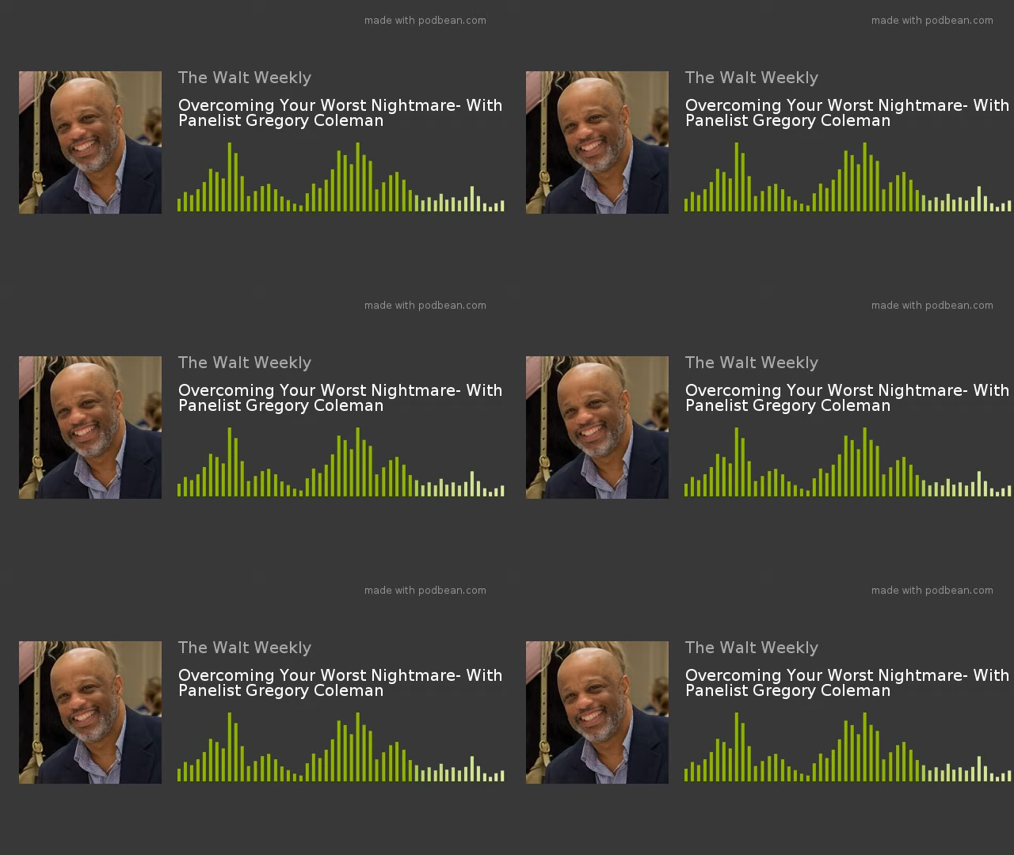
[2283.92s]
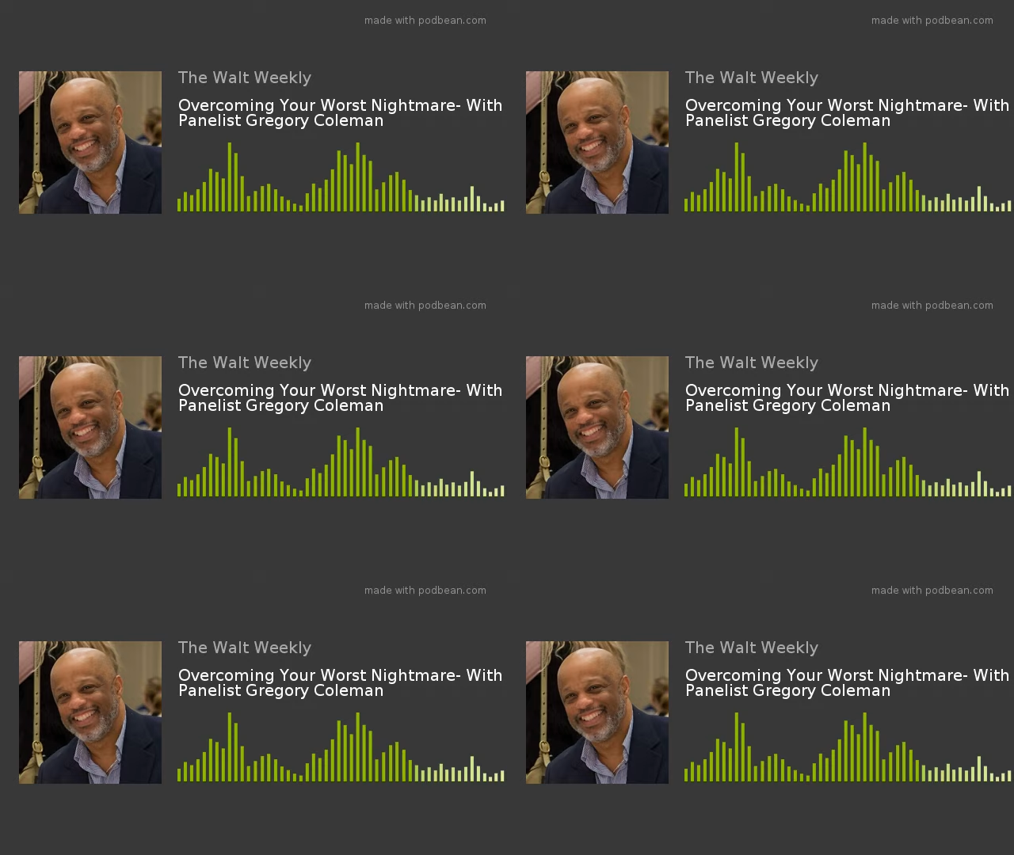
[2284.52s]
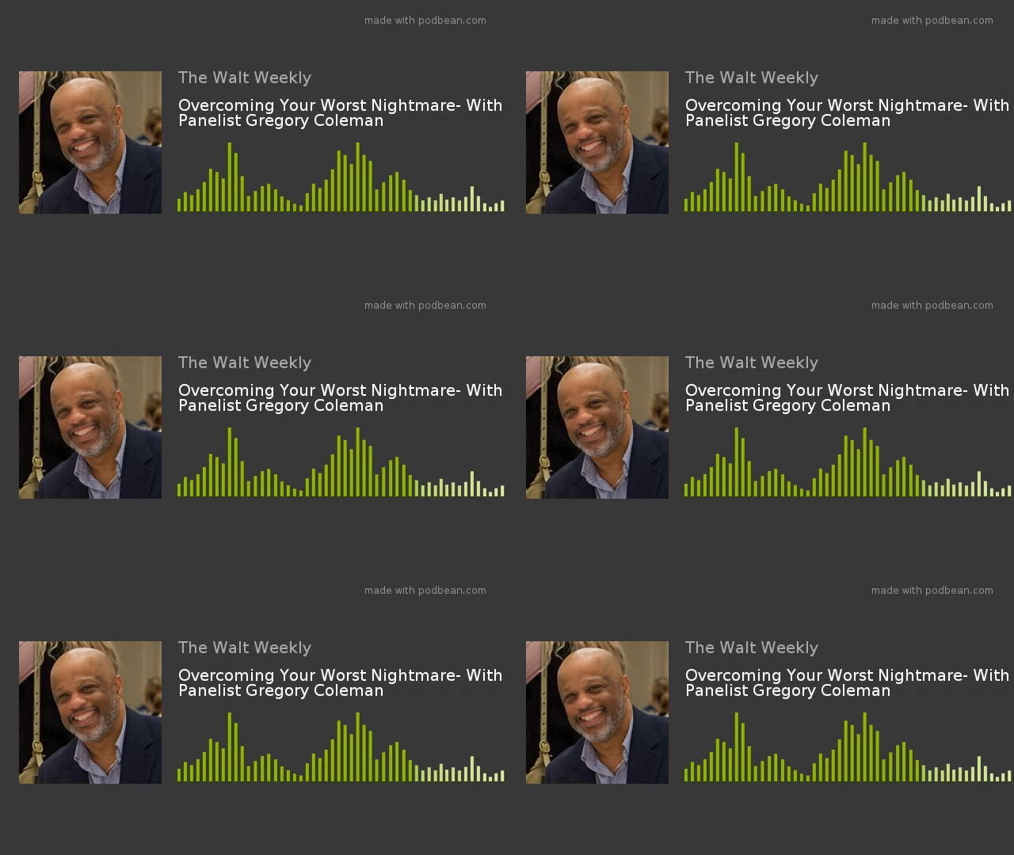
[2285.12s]

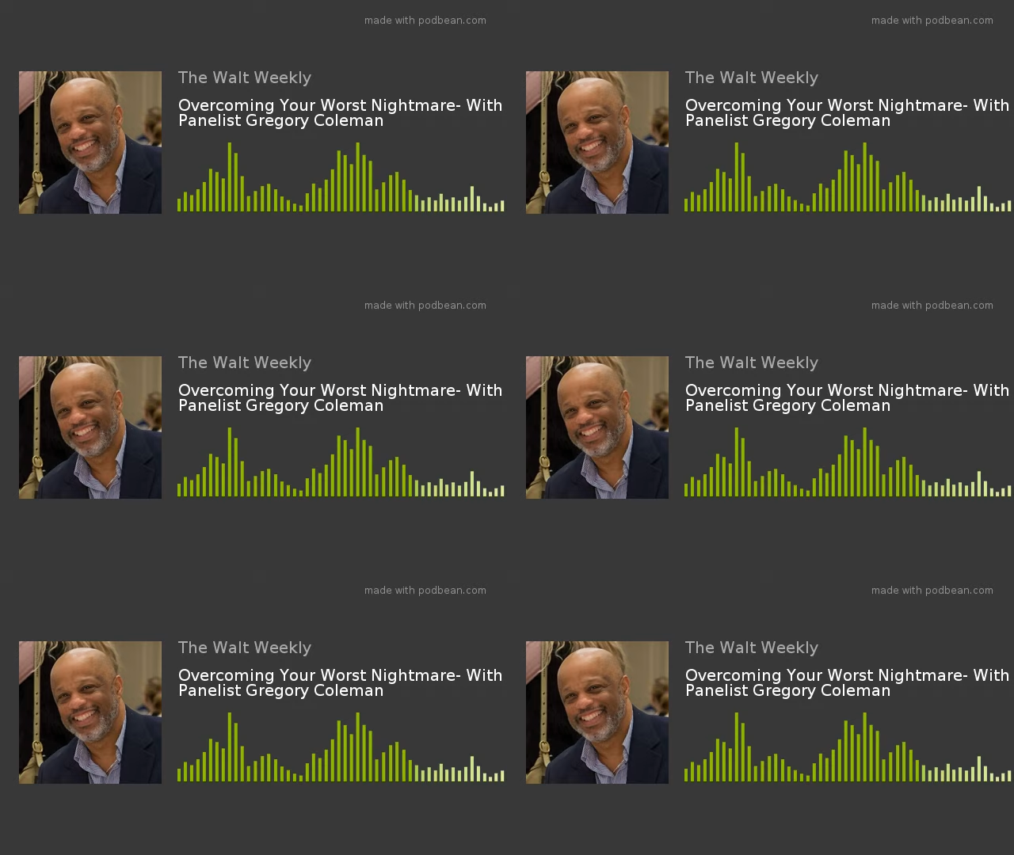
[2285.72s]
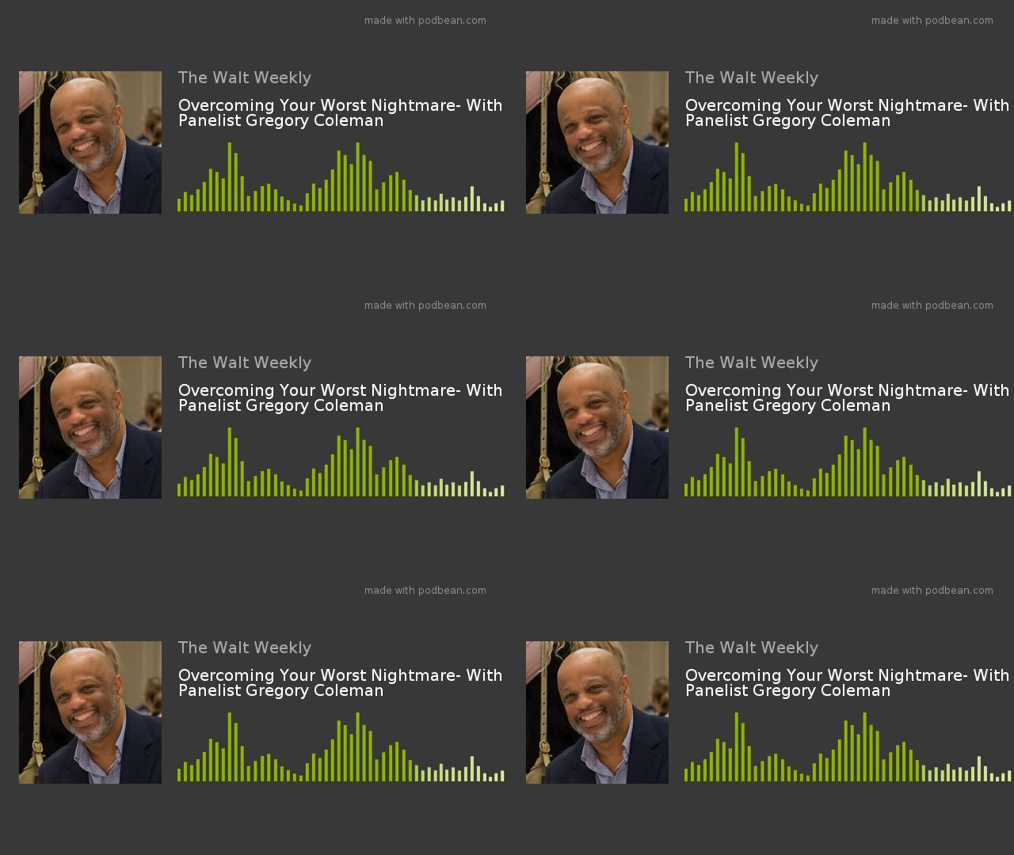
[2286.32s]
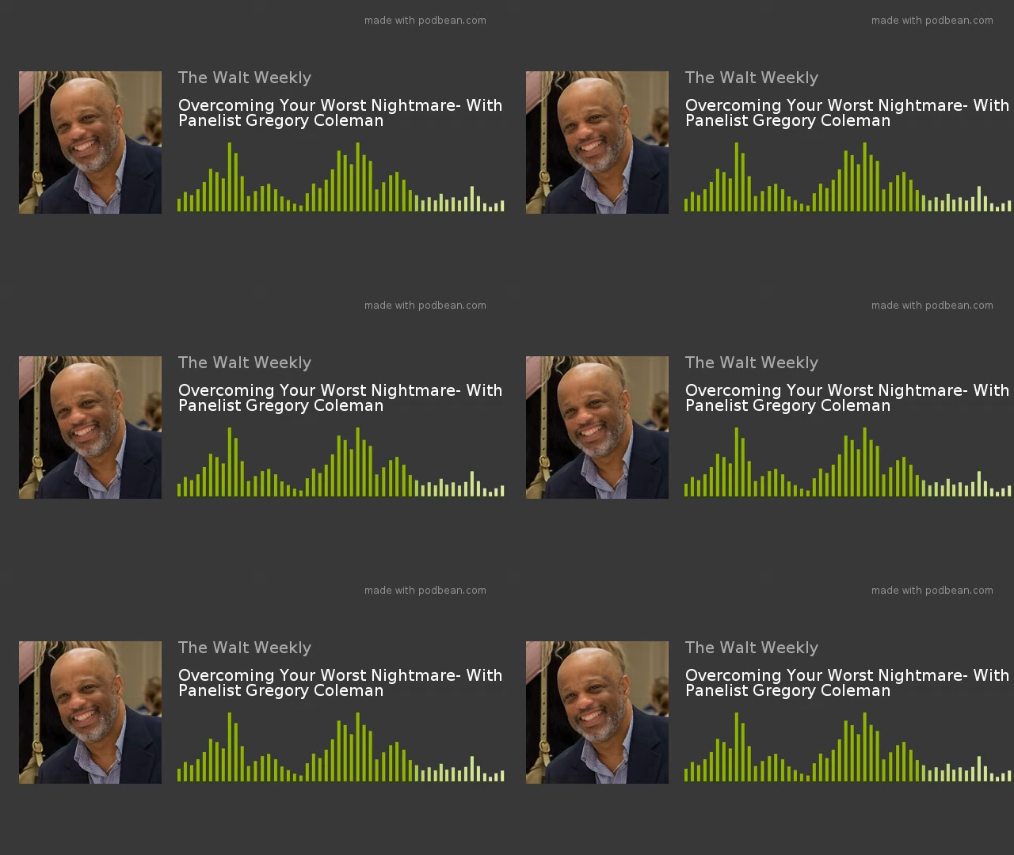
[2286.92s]
(no lip movement)